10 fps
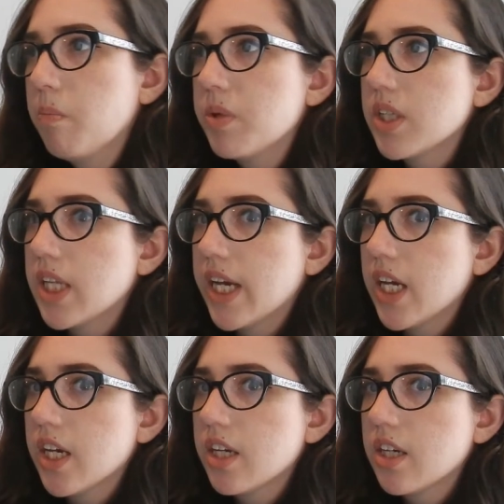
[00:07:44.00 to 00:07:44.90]
But
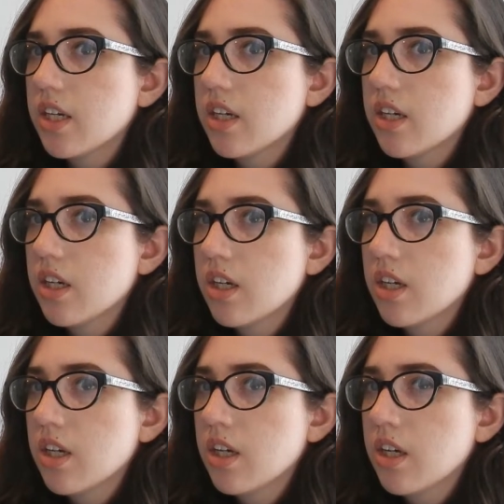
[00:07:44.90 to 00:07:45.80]
like,
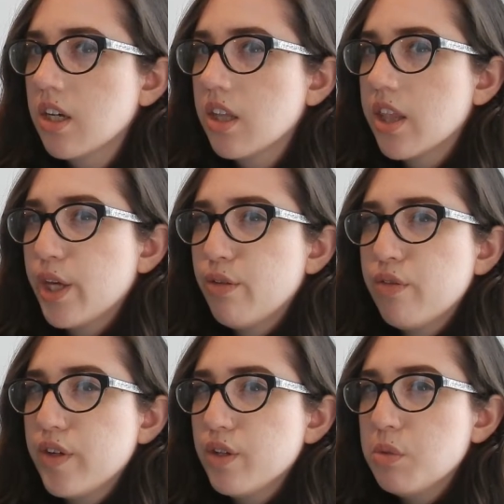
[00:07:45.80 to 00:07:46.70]
they
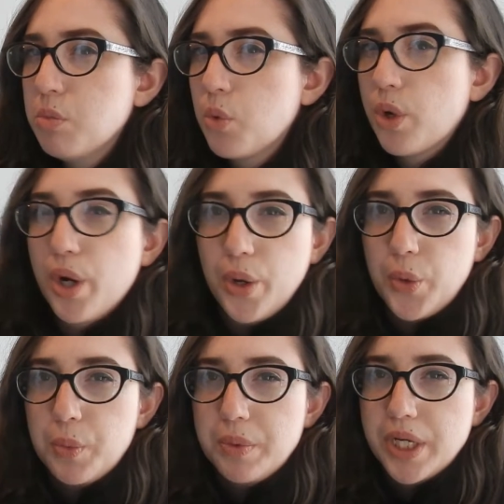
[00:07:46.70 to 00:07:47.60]
feel more
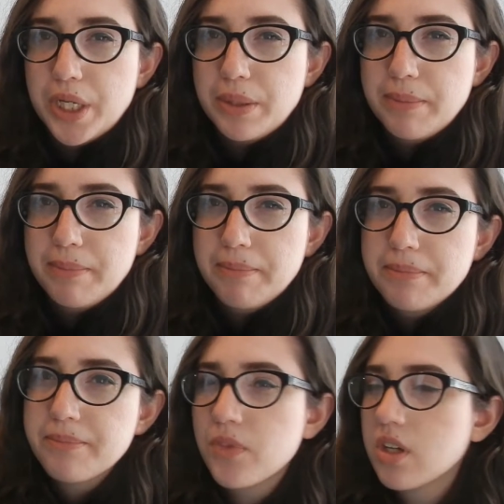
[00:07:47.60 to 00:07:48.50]
open
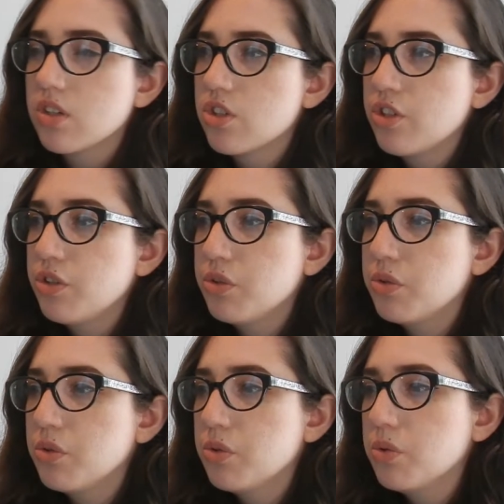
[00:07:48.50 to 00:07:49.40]

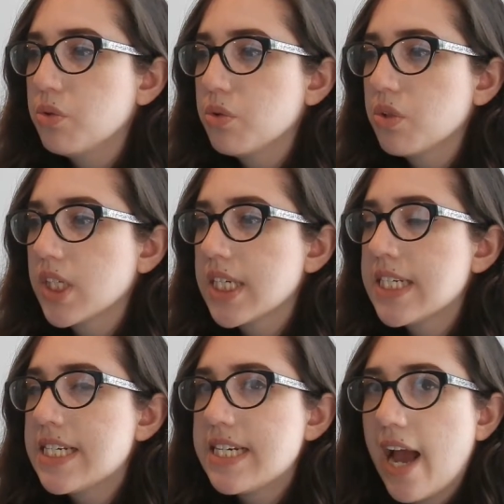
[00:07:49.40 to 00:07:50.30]
to
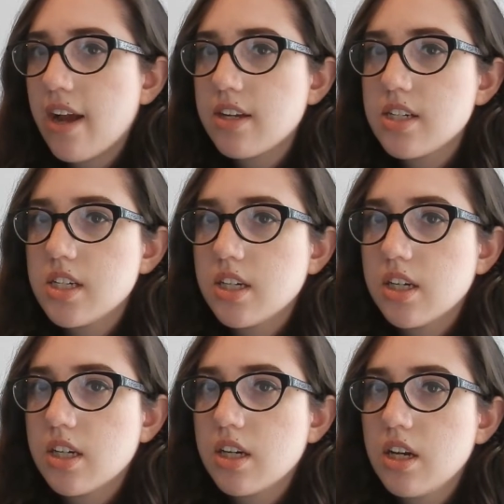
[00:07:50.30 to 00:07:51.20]

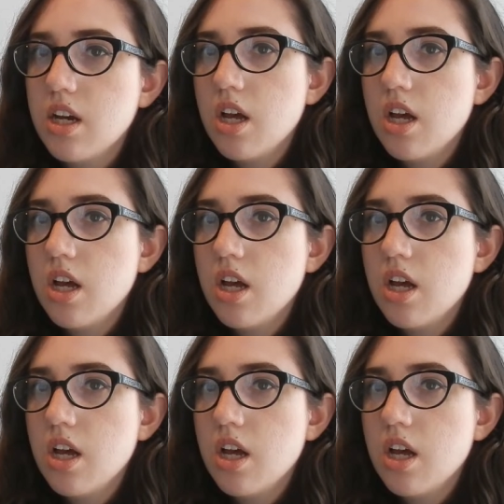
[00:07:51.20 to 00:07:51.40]
connecting